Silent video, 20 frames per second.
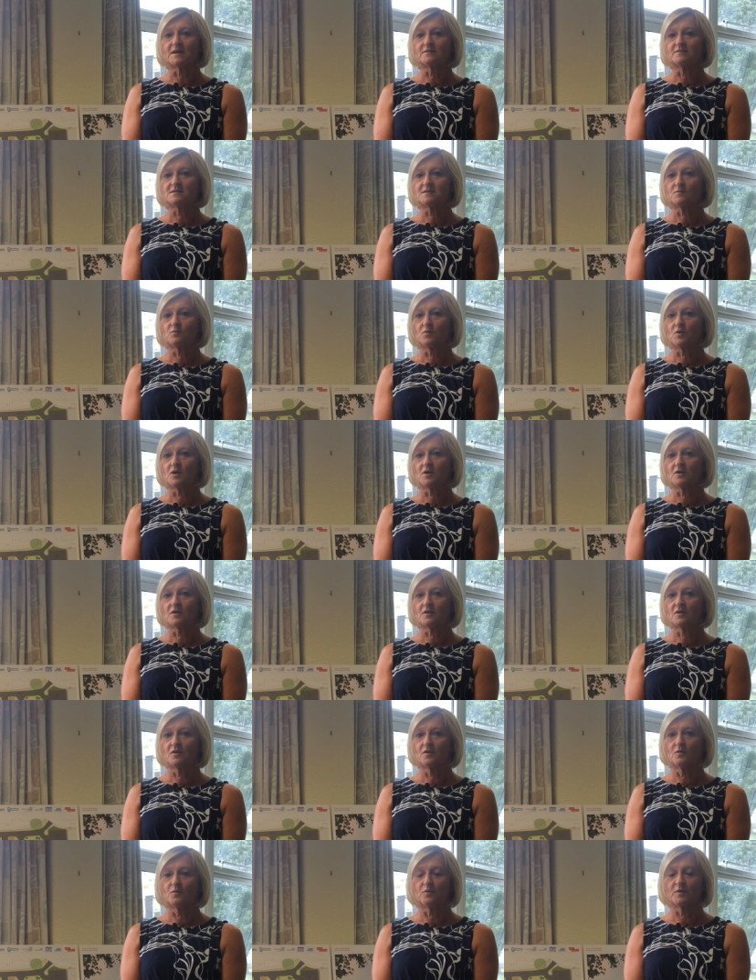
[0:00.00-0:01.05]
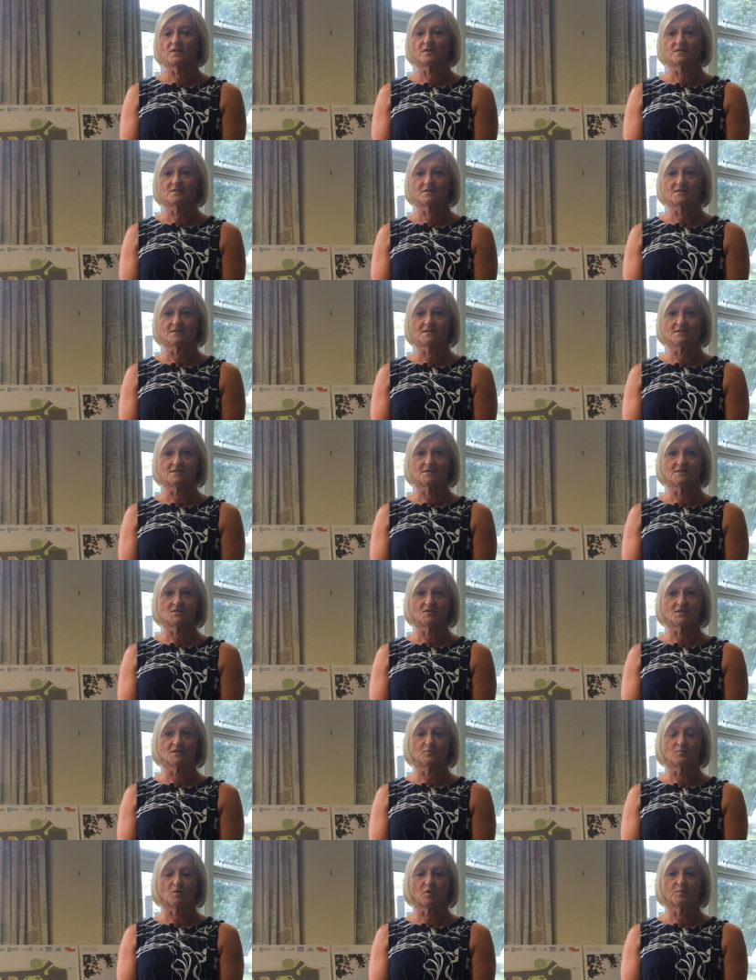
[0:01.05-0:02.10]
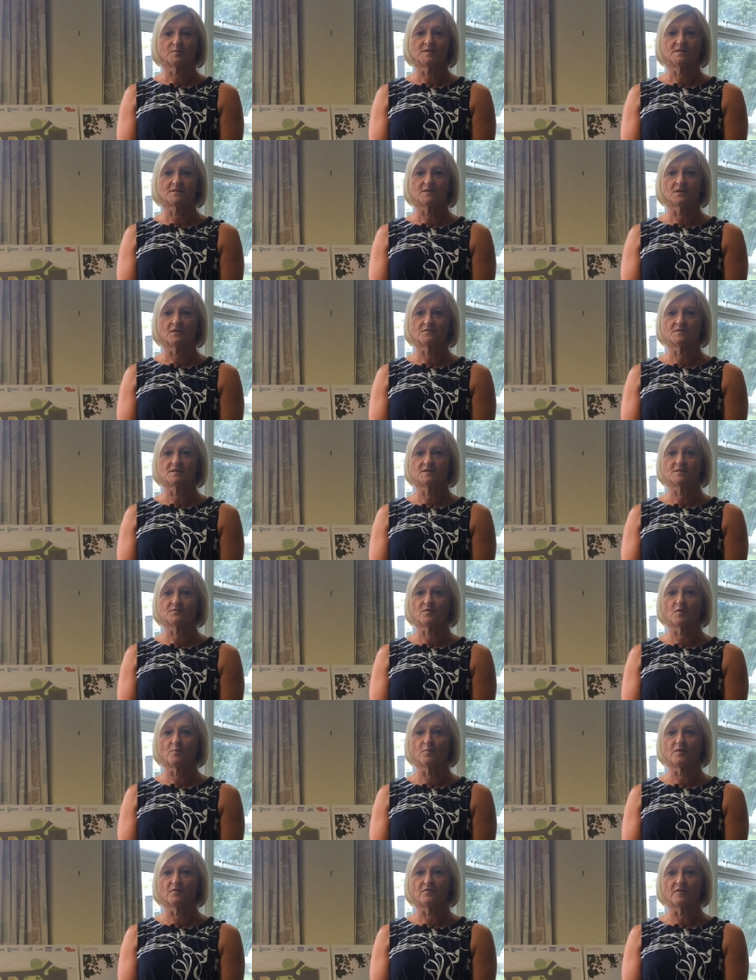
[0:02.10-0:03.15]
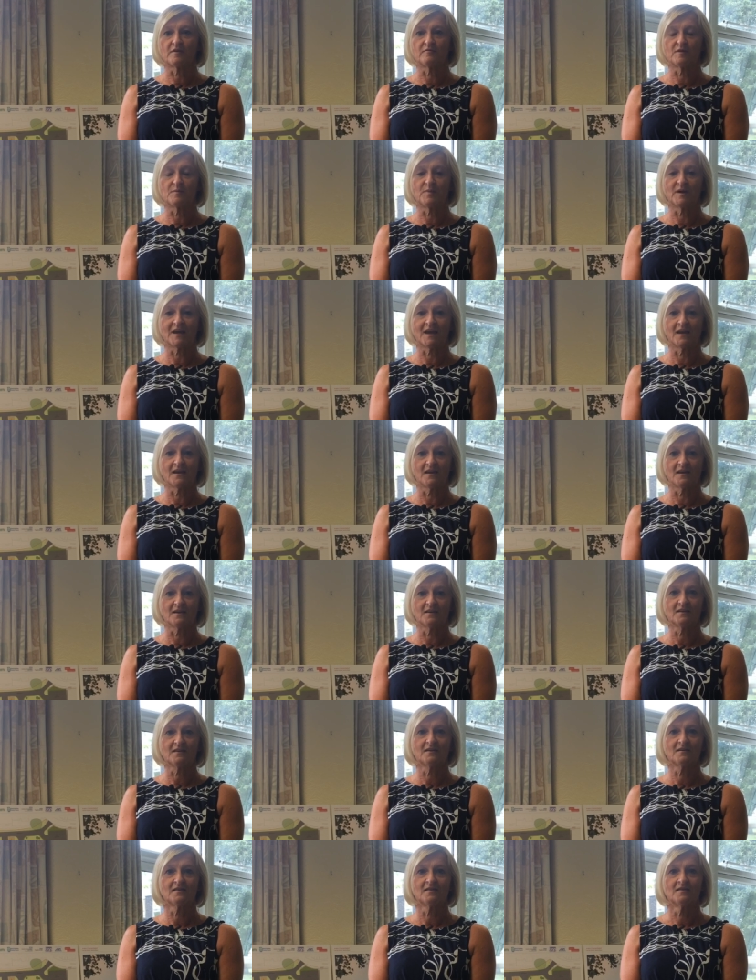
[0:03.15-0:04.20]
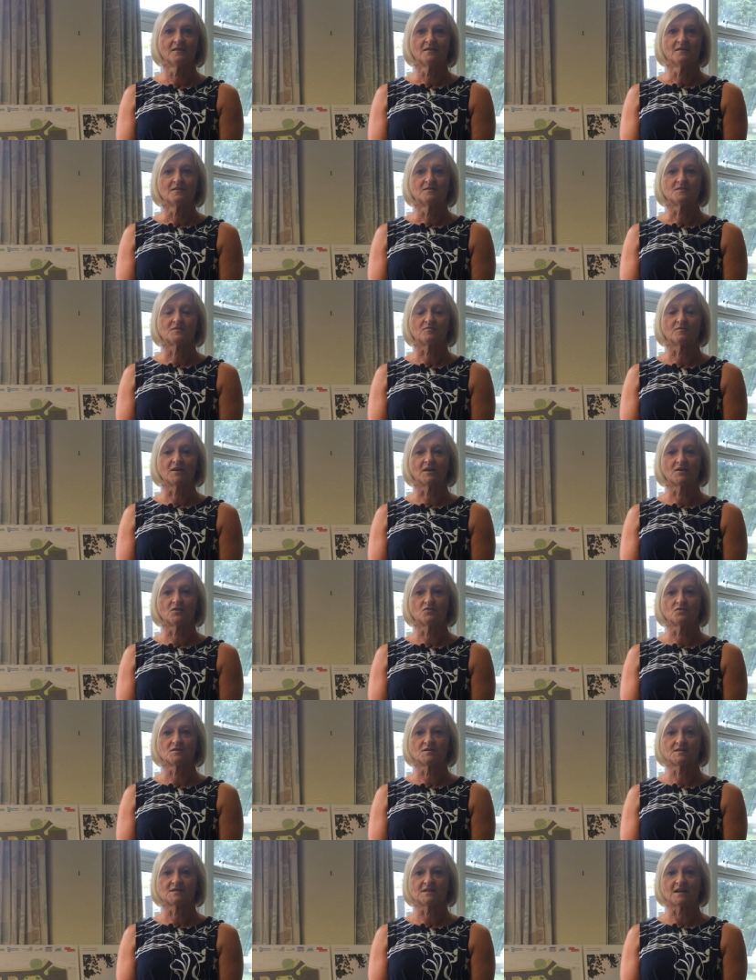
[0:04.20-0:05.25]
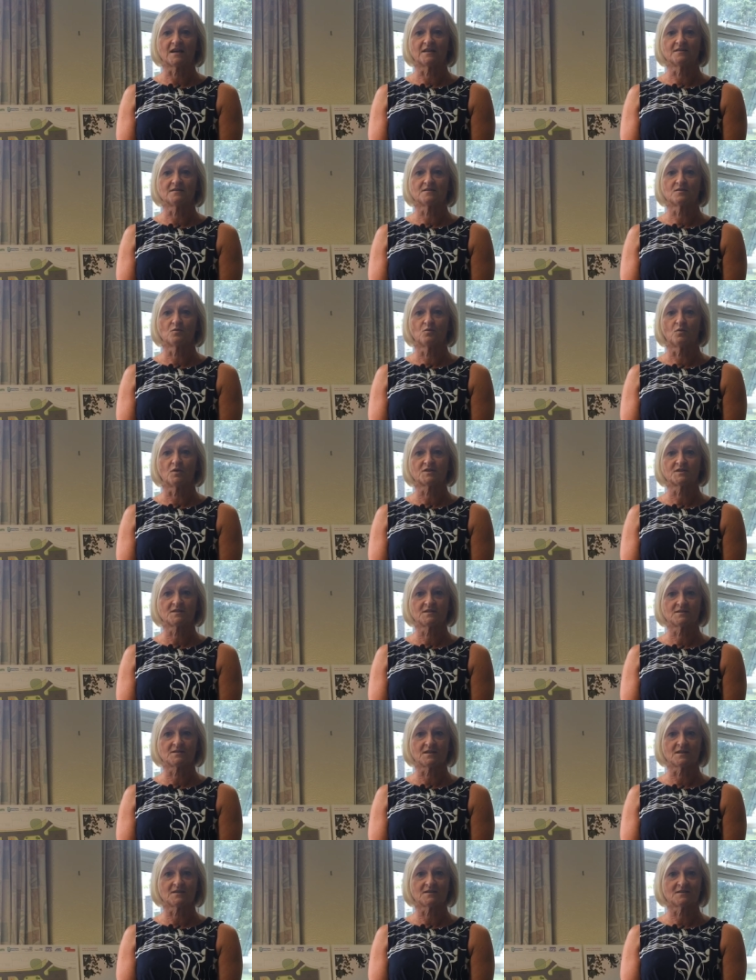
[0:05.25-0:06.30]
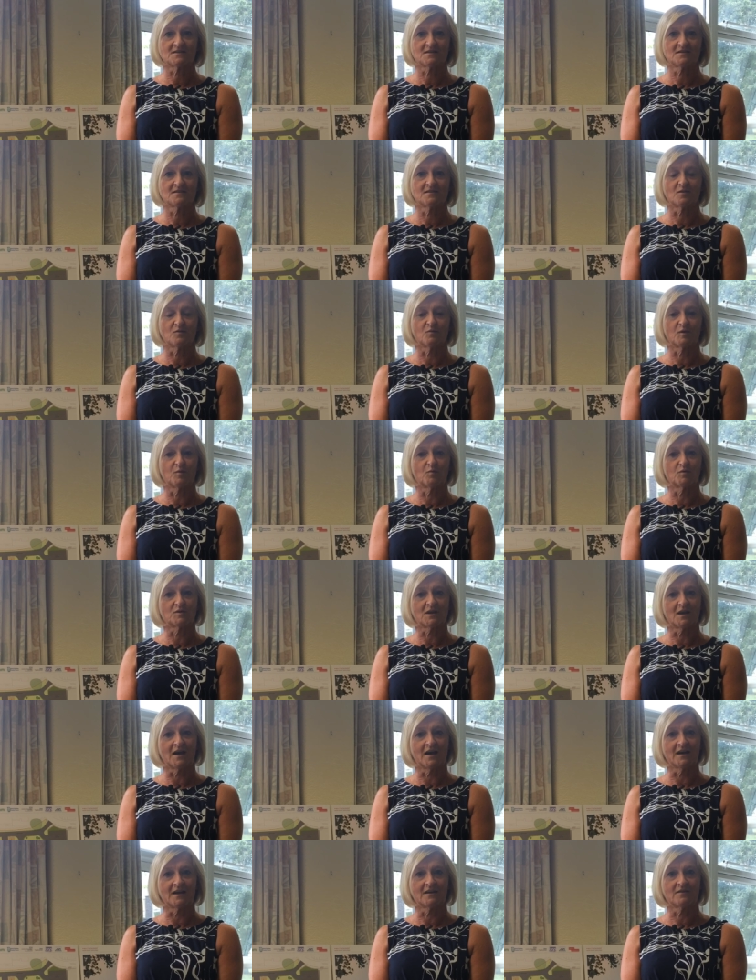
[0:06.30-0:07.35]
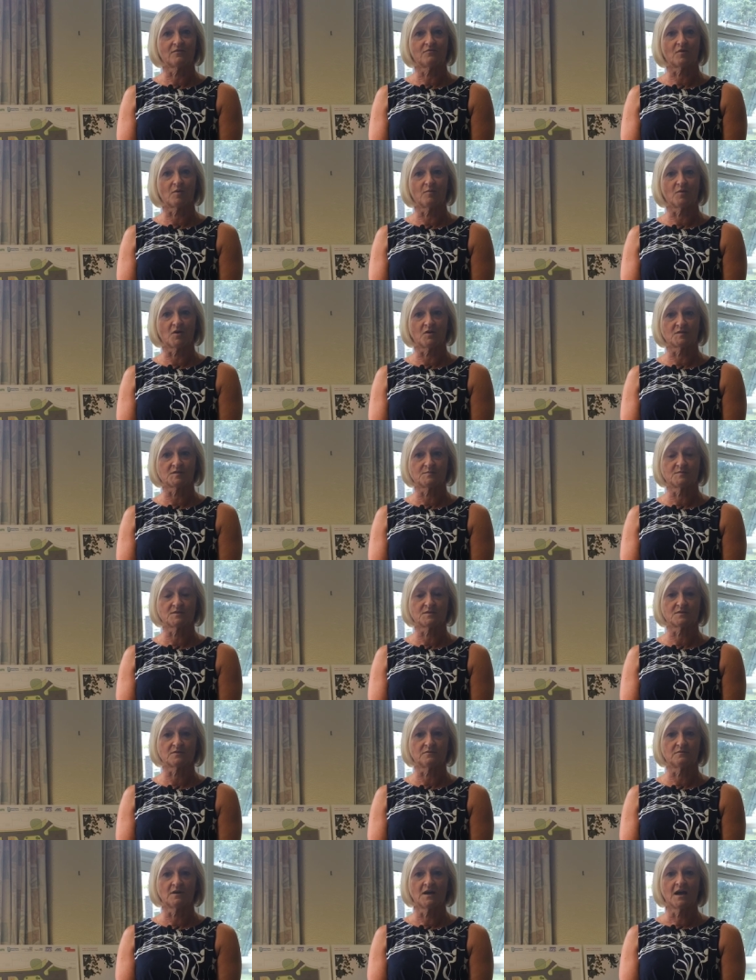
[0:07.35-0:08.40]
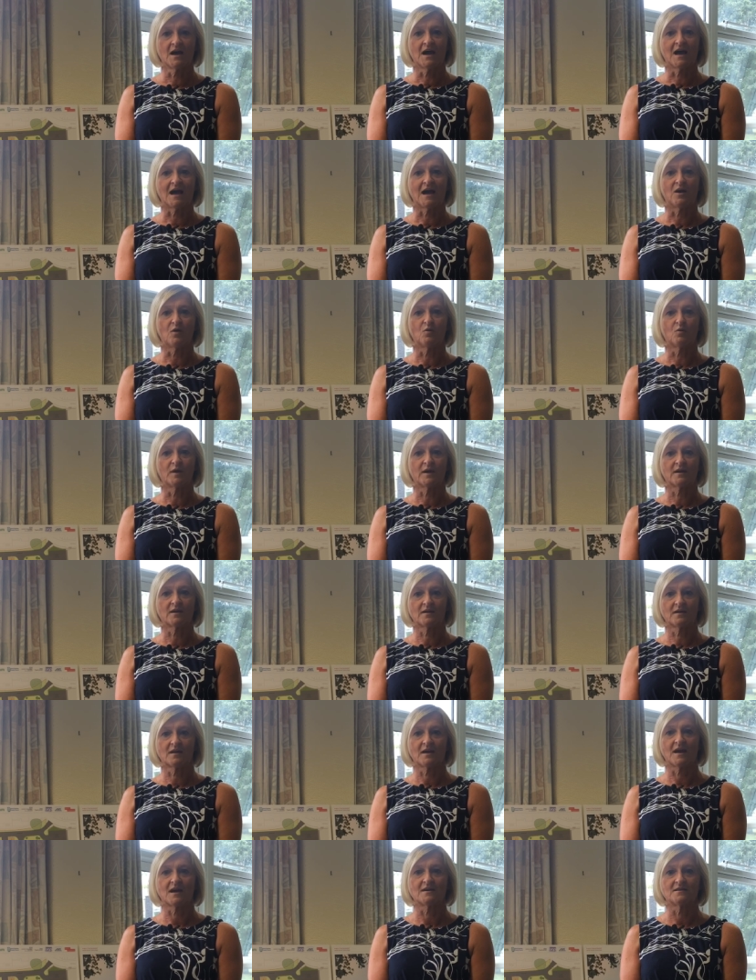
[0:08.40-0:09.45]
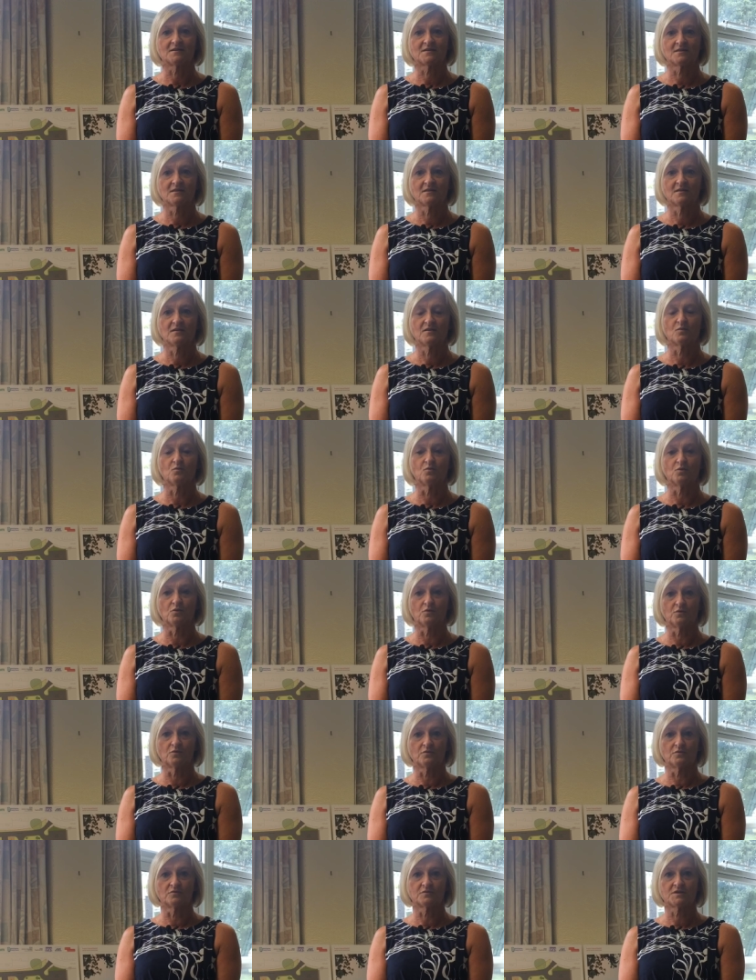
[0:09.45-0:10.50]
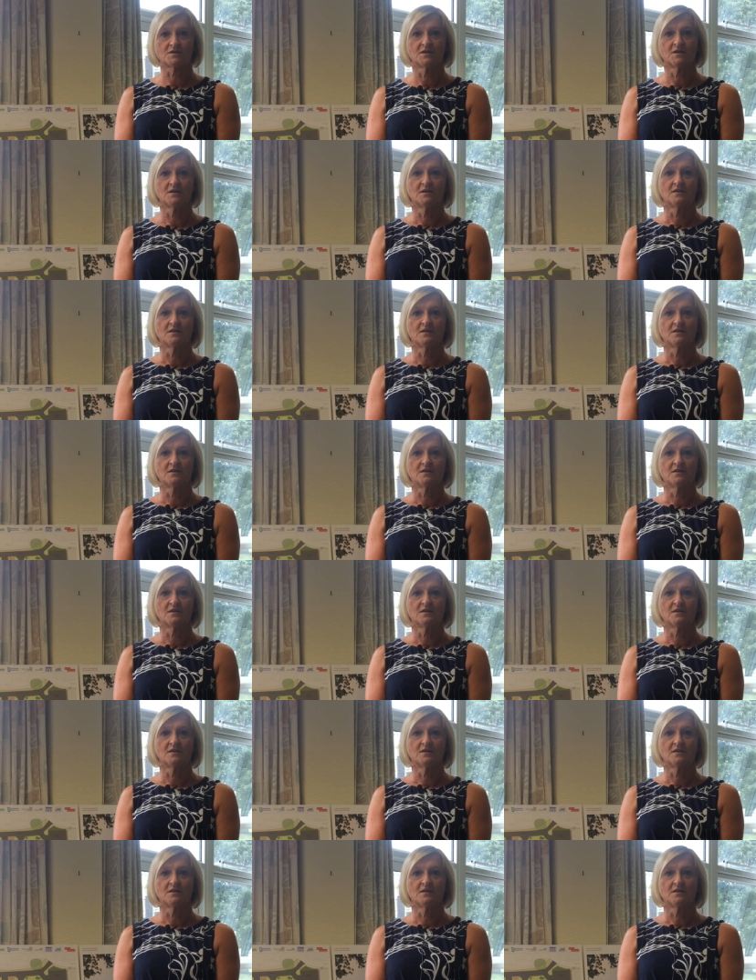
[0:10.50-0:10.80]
able to work with the CCG and Property Services from the very beginning to really understand what is it that we would like from the hospital, how we can get the ward,